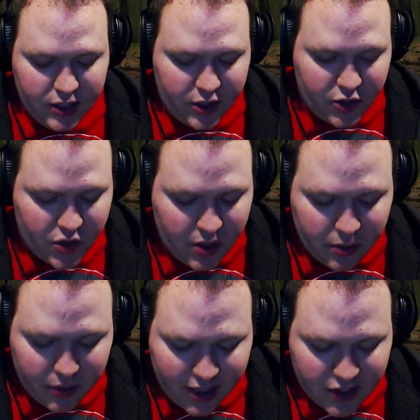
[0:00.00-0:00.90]
You slowly
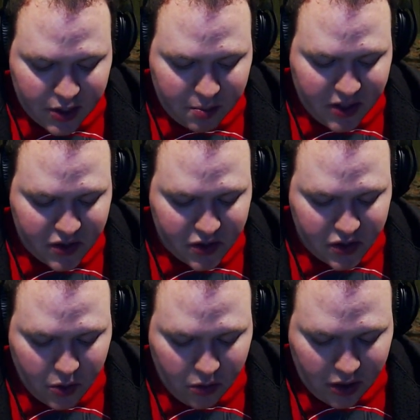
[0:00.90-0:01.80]
realize the beast
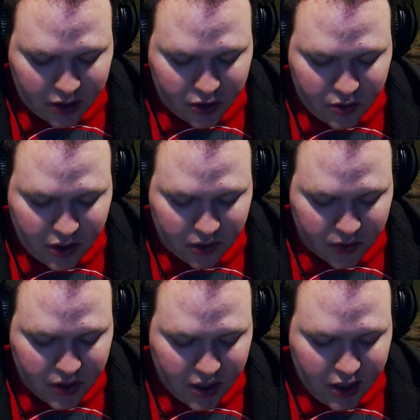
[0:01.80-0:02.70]
no longer struggles.
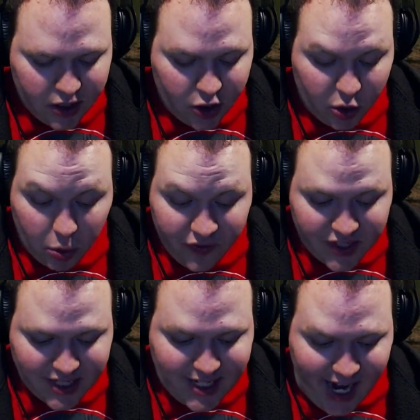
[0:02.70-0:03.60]
The wolf is
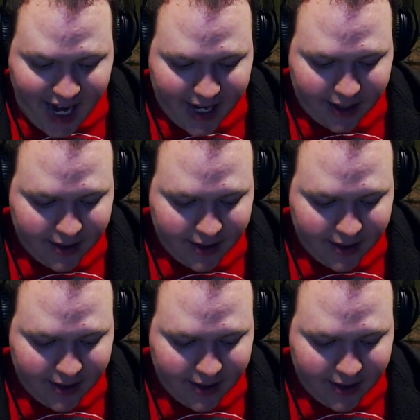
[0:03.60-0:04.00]
dead.